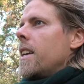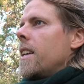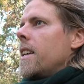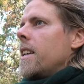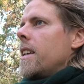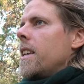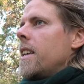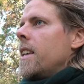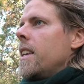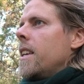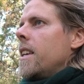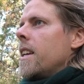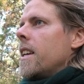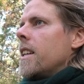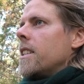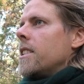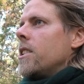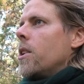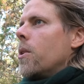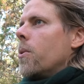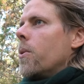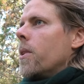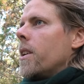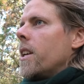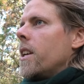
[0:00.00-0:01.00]
He is
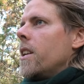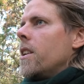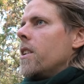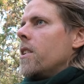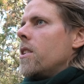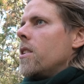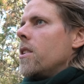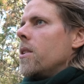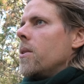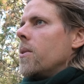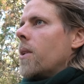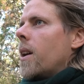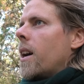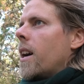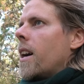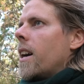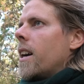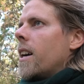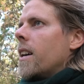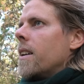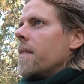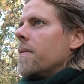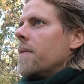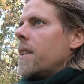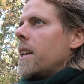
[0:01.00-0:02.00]
going into
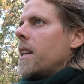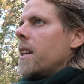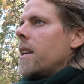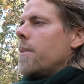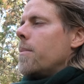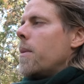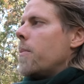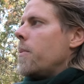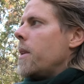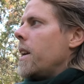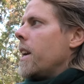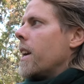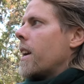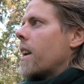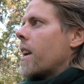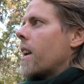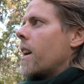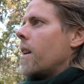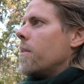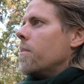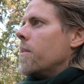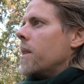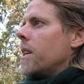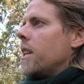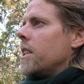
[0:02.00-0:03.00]
an MMA
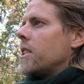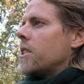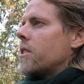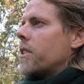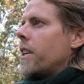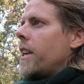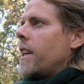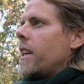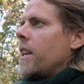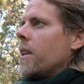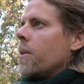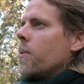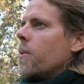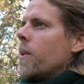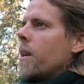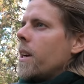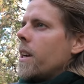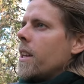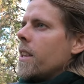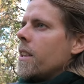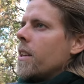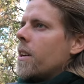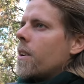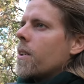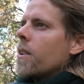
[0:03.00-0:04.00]
club and is training
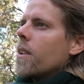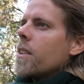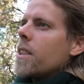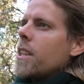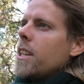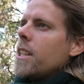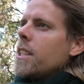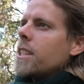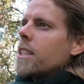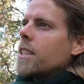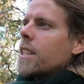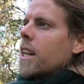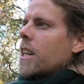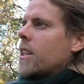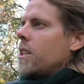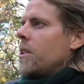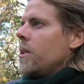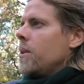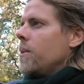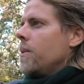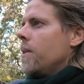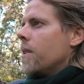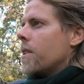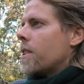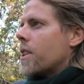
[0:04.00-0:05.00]
with all of these
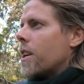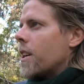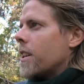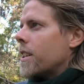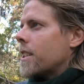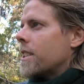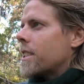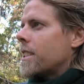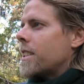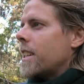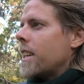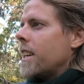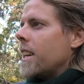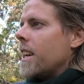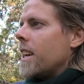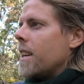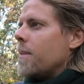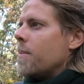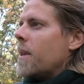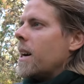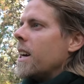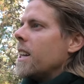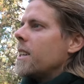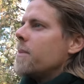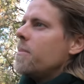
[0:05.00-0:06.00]
tattooed thugs. It
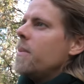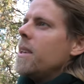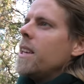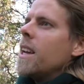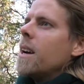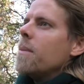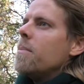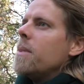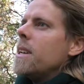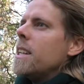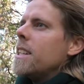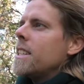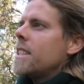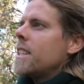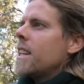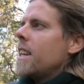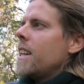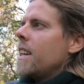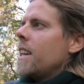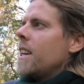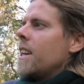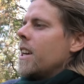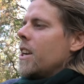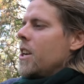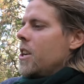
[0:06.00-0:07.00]
might be a bit
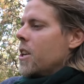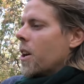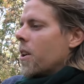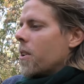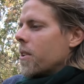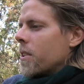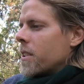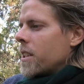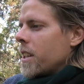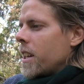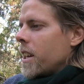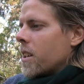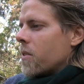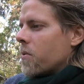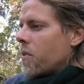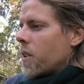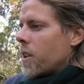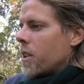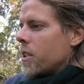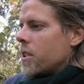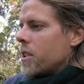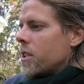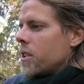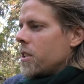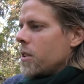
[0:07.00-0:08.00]
daunting at
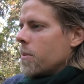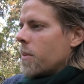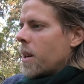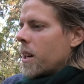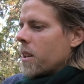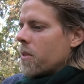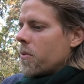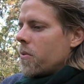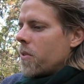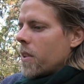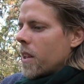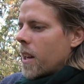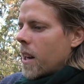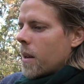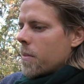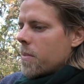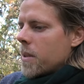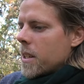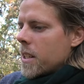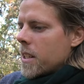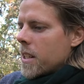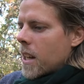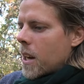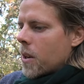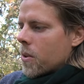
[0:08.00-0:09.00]
first. You might feel a
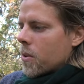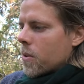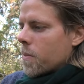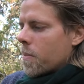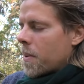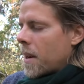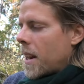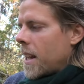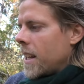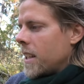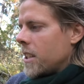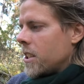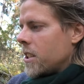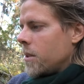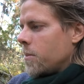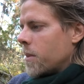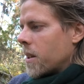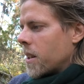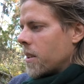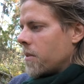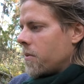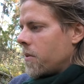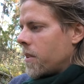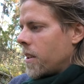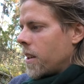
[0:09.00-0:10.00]
bit out of place. You
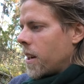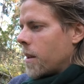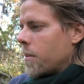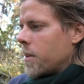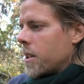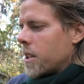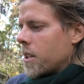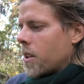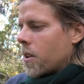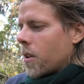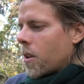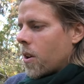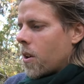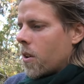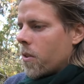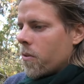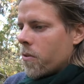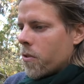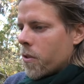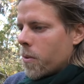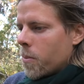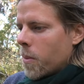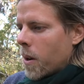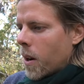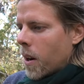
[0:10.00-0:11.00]
might feel a bit
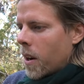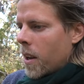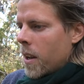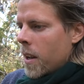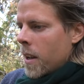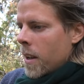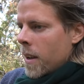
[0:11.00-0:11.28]
uncomfortable.